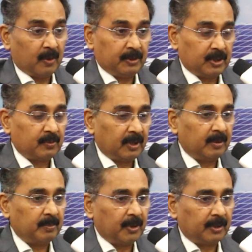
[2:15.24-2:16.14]
which is
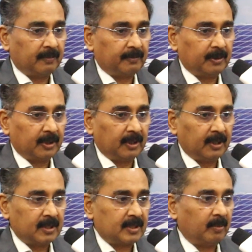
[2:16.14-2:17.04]
very important for the
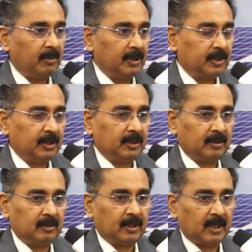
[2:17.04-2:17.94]
grid stability.
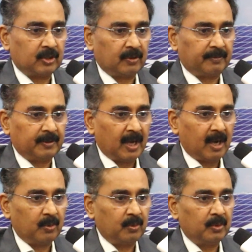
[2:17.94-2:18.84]
As of
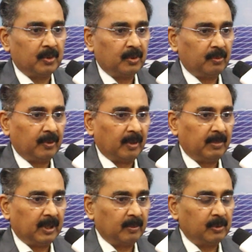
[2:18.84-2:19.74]
now, we
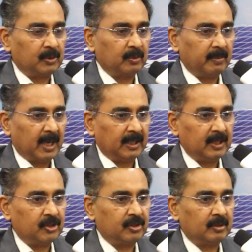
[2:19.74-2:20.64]
have been able to
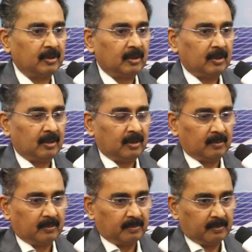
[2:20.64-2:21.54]
manage
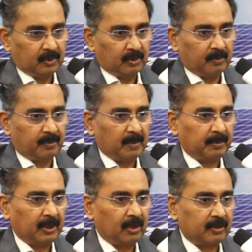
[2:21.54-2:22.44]

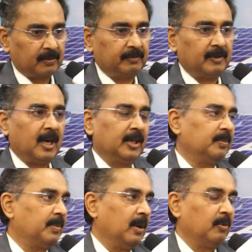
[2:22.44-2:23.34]
pumping a lot of
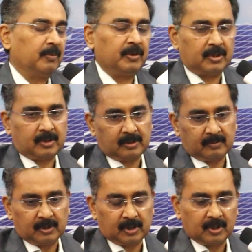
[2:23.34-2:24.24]
RE power which
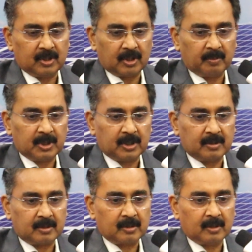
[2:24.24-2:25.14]
is
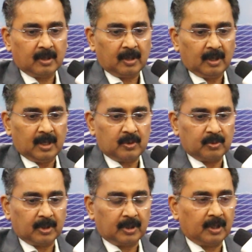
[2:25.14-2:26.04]
intermittent
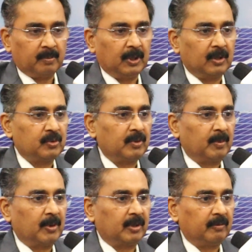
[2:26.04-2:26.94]
into the grid, because we
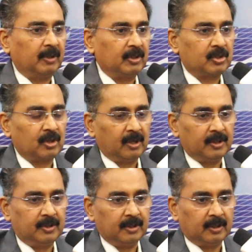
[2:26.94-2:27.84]
have got a very
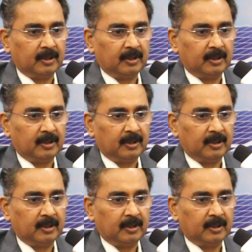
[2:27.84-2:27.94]
solid